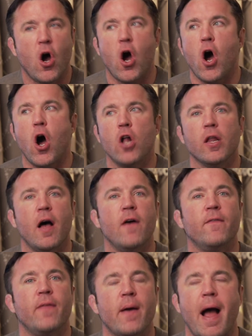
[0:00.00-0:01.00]
All
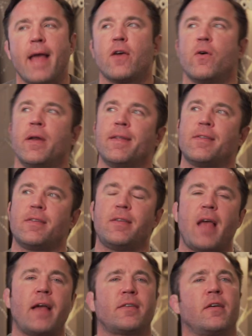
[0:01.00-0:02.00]
of the, I couldn't
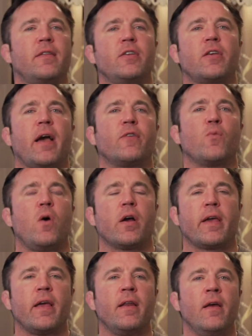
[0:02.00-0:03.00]
see, I saw these guys
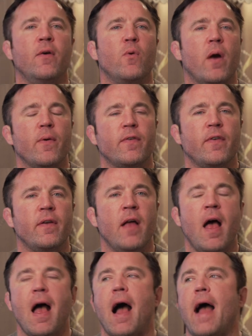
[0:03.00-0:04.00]
walk in where I was sitting.
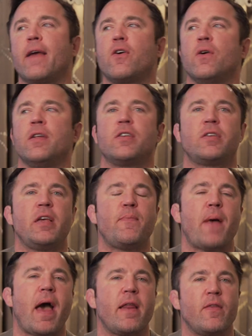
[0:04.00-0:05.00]
I couldn't see
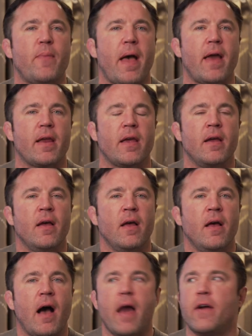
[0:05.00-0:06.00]
Patty the Batty.
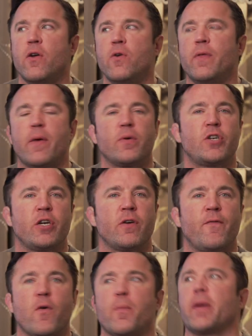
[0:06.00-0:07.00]
I didn't know who they were
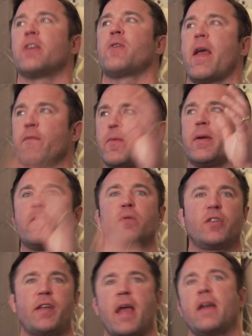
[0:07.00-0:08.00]
cheering for because everybody
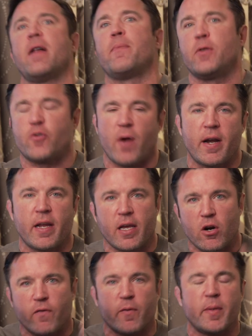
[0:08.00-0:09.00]
was standing up and trying to
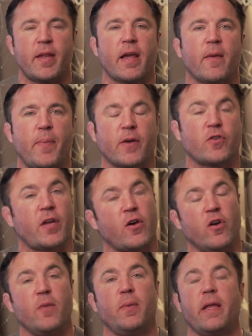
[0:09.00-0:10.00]
get over him and taking pictures. I
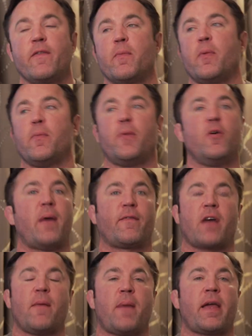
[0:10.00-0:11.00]
couldn't believe it. Boom, boom, I've
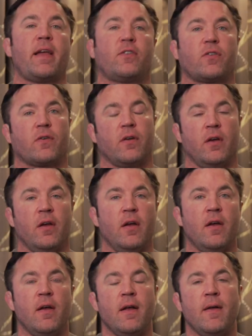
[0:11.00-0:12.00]
got my answer.
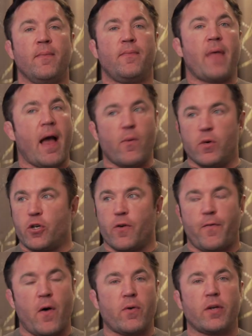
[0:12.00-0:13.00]
That was your
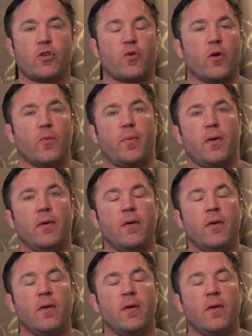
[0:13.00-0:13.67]
focus group.